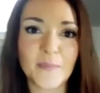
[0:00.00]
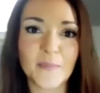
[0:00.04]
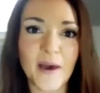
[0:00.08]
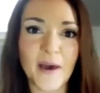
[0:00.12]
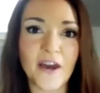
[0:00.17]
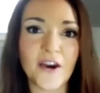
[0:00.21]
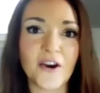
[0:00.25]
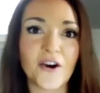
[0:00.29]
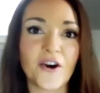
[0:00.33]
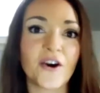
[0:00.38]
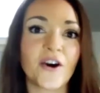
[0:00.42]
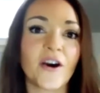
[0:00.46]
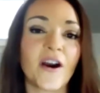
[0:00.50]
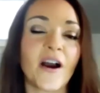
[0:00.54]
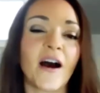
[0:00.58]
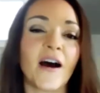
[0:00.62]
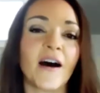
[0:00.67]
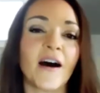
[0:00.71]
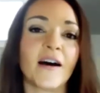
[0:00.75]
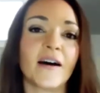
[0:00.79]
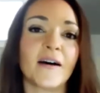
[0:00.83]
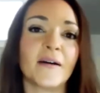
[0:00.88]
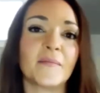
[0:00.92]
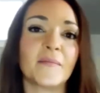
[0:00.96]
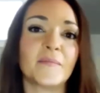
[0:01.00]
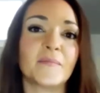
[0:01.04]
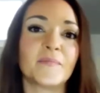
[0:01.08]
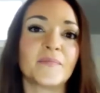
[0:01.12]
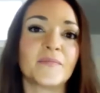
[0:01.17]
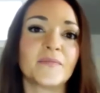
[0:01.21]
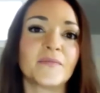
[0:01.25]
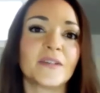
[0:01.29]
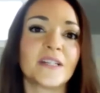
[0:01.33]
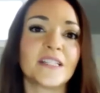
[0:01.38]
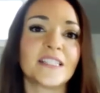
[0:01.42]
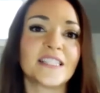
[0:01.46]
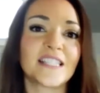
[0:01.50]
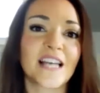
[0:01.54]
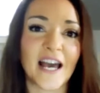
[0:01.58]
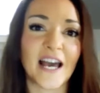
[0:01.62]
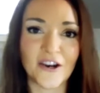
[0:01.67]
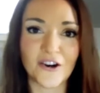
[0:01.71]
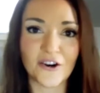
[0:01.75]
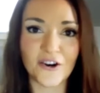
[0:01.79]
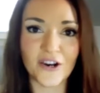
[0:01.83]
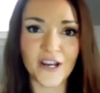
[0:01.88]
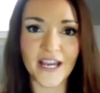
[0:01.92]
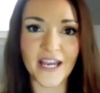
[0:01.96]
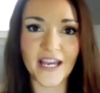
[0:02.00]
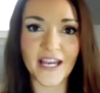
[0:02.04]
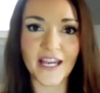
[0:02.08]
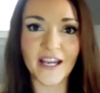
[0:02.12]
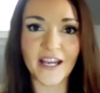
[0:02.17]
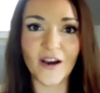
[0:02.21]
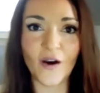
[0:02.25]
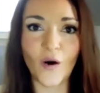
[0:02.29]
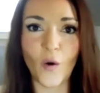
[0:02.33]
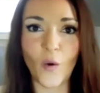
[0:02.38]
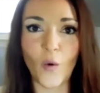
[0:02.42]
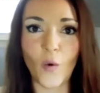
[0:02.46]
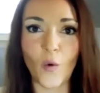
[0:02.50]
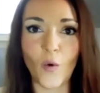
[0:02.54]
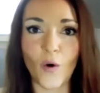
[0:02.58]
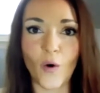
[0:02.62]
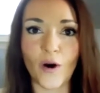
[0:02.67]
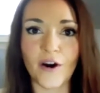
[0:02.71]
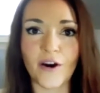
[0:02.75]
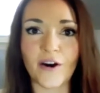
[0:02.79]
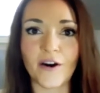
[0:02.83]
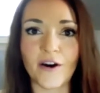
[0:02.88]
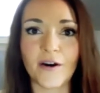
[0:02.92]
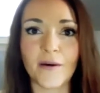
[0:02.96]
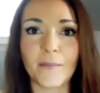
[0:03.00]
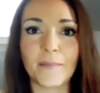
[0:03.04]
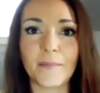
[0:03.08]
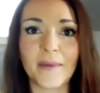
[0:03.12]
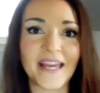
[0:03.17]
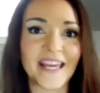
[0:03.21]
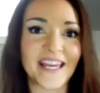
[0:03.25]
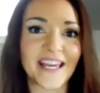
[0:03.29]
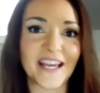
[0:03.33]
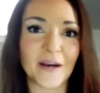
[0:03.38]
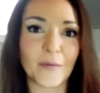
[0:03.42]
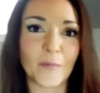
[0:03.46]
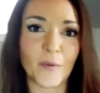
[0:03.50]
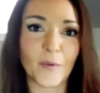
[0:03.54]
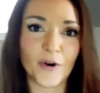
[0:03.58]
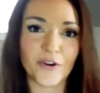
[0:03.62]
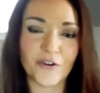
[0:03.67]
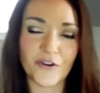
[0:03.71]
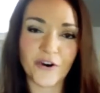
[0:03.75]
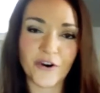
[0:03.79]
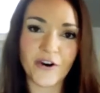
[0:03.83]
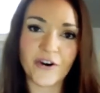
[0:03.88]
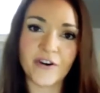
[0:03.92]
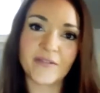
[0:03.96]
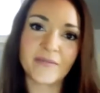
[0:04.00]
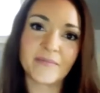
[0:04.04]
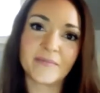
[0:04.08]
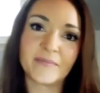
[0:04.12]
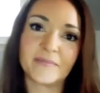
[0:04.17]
better, Tiger King or Making a Murderer?